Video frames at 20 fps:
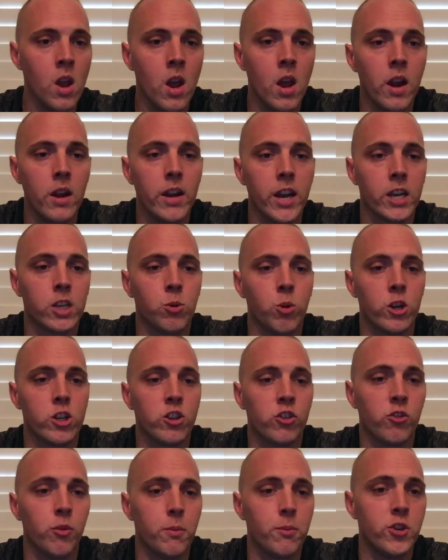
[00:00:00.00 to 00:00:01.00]
Next question
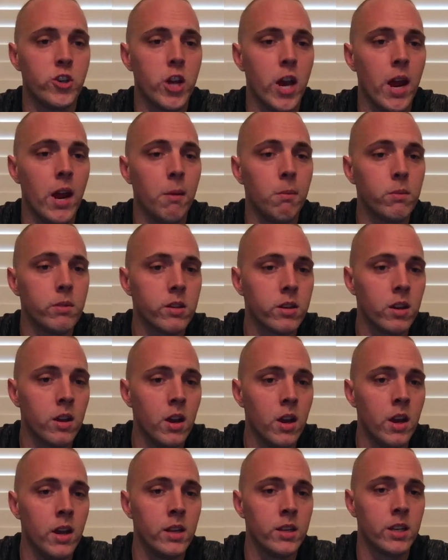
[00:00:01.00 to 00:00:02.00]
is from James.
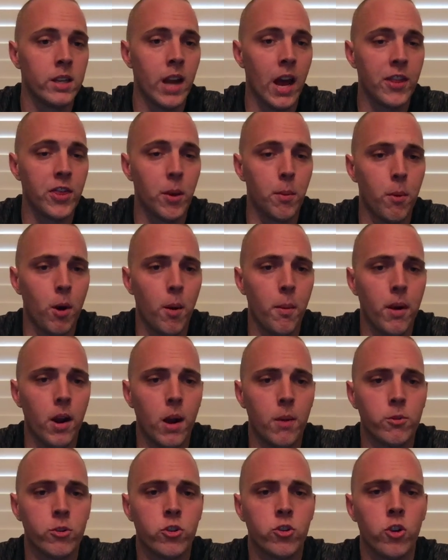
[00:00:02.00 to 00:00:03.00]
It says, "At the moment,
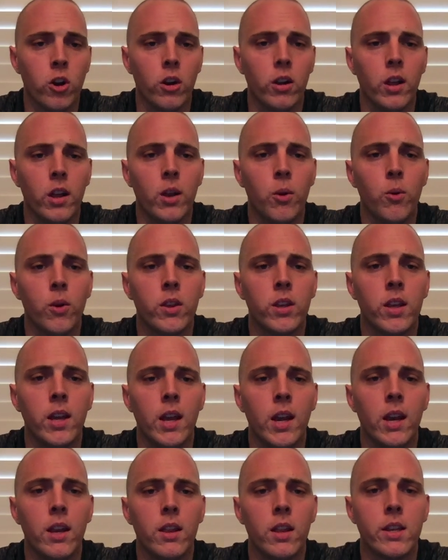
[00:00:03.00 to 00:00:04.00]
I'm struggling with
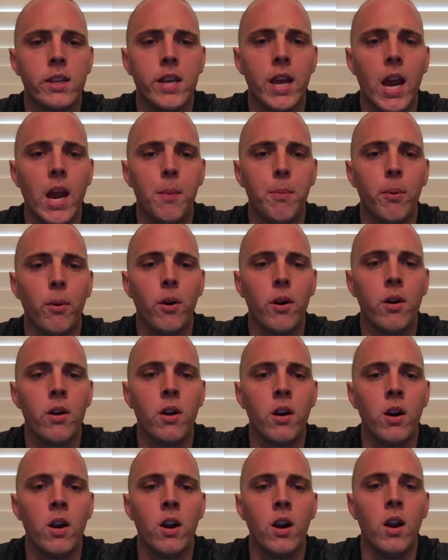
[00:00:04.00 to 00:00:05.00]
getting the
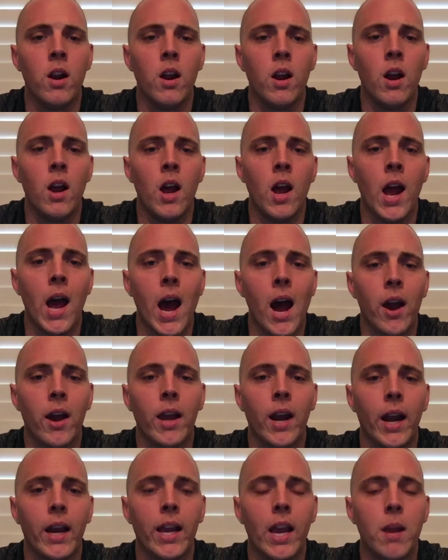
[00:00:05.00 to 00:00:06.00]
taper. How can
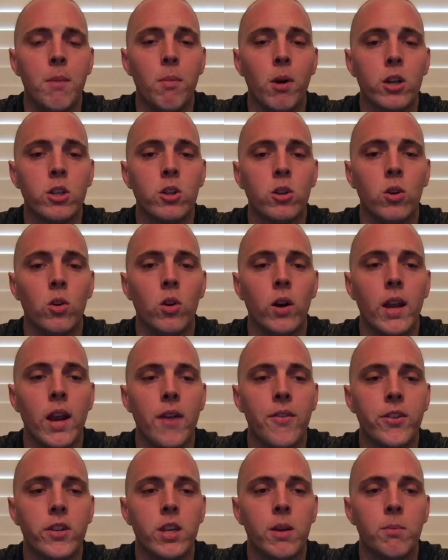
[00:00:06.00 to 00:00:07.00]
I gain muscle and at
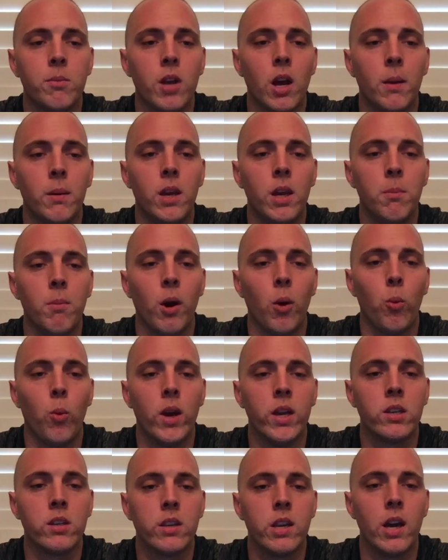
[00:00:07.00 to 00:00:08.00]
the same time keep my
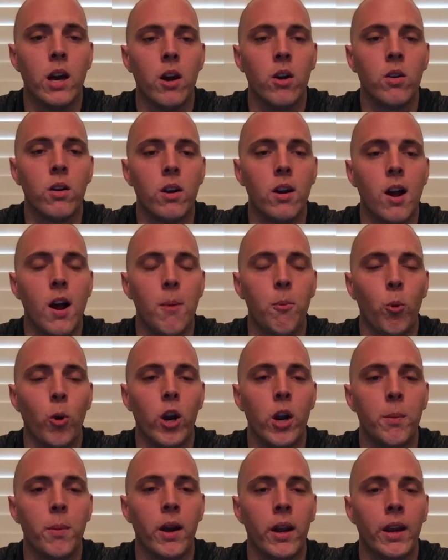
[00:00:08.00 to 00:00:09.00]
waist down? I'm
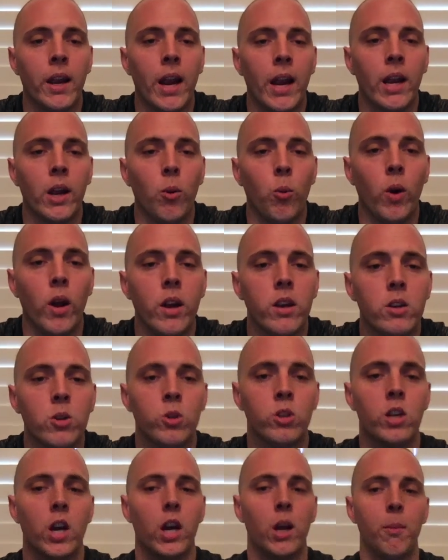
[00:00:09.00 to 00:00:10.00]
worried about gaining weight." So
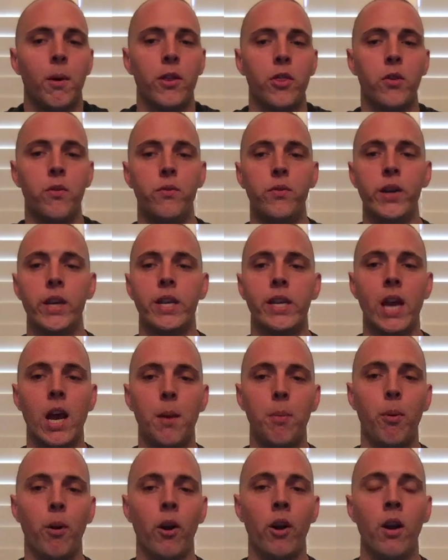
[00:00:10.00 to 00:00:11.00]
he's talking about the V
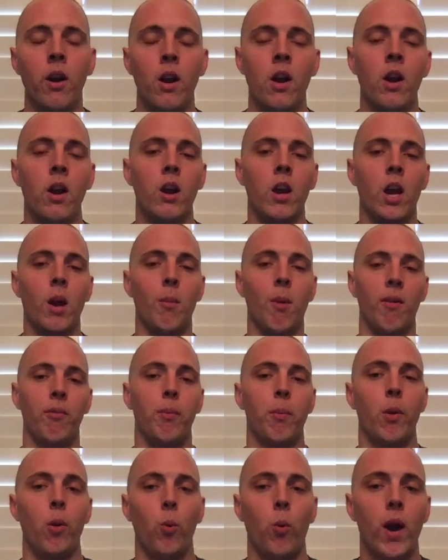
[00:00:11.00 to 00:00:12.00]
taper coming out
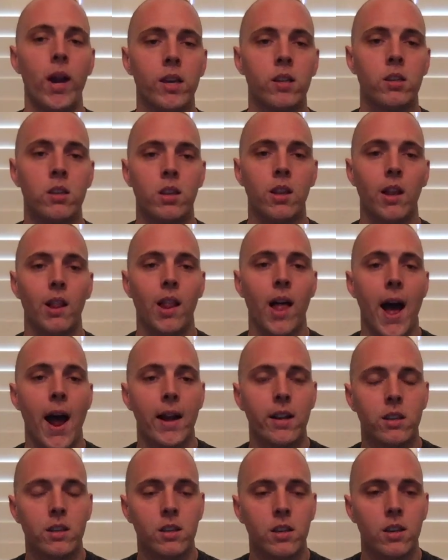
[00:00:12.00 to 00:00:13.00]
from the waist to the
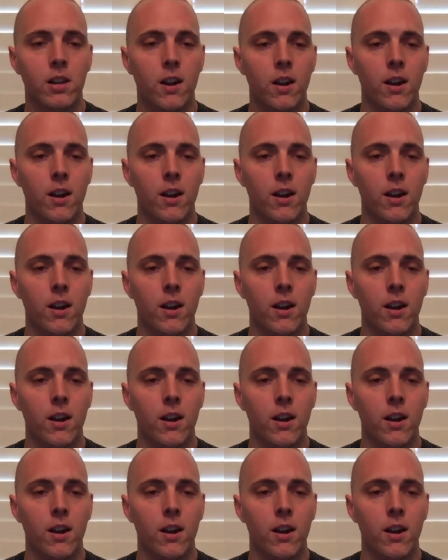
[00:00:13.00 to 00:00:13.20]
lats.